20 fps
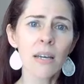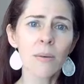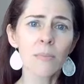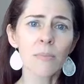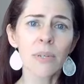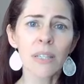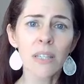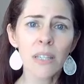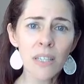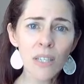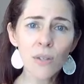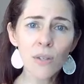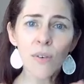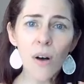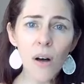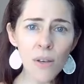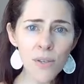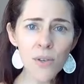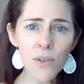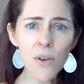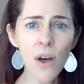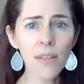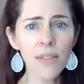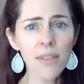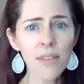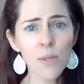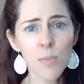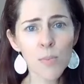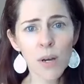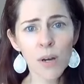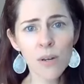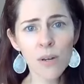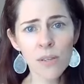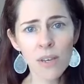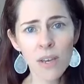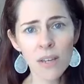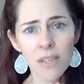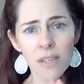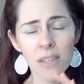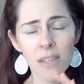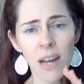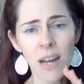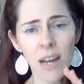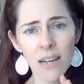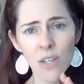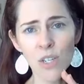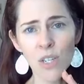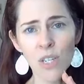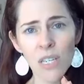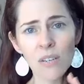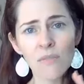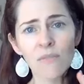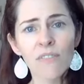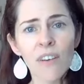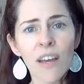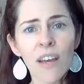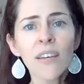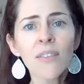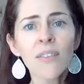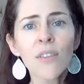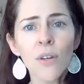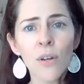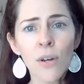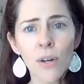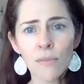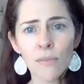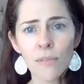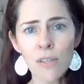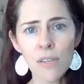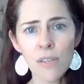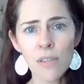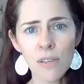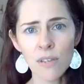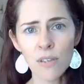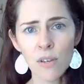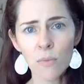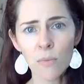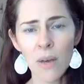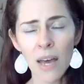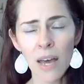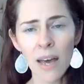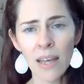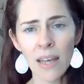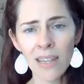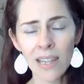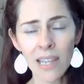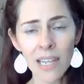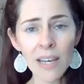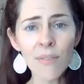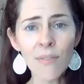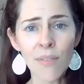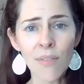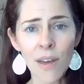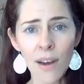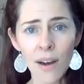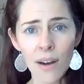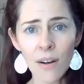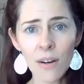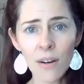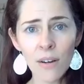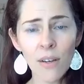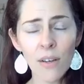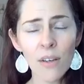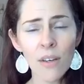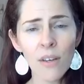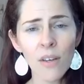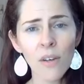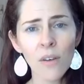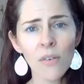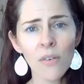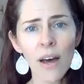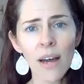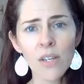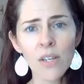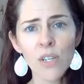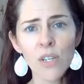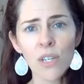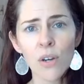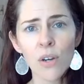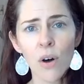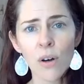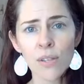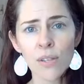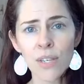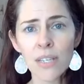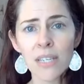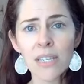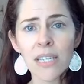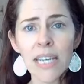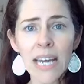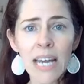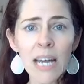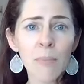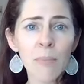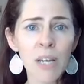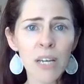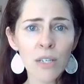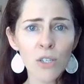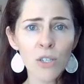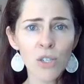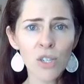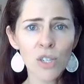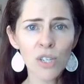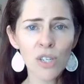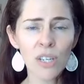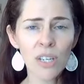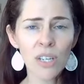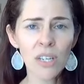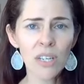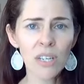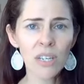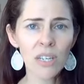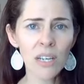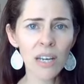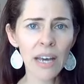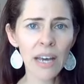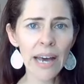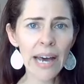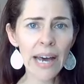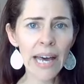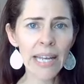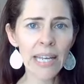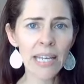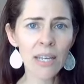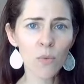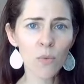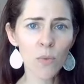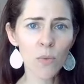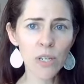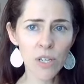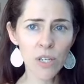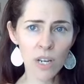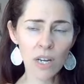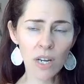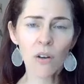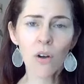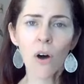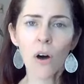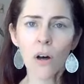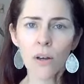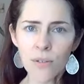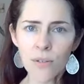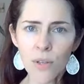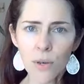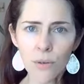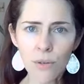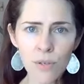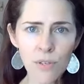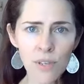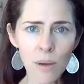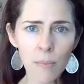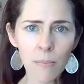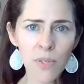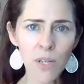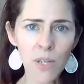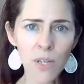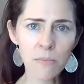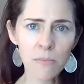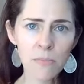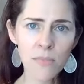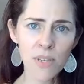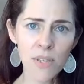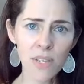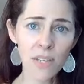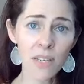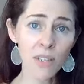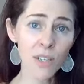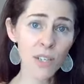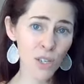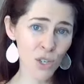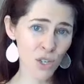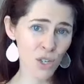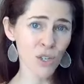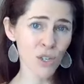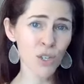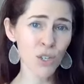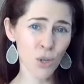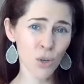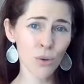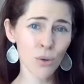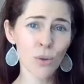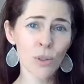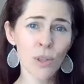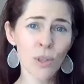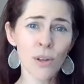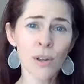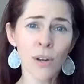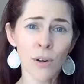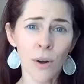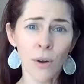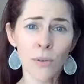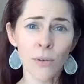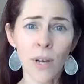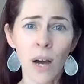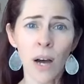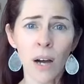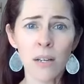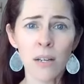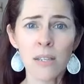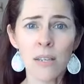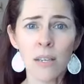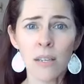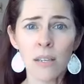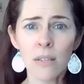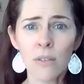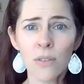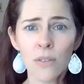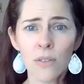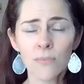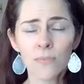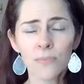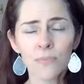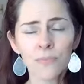But then you've also got these parasites that actually invade the nervous system and live there, actually causing damage, and which can cause those symptoms in addition to the neurotoxins.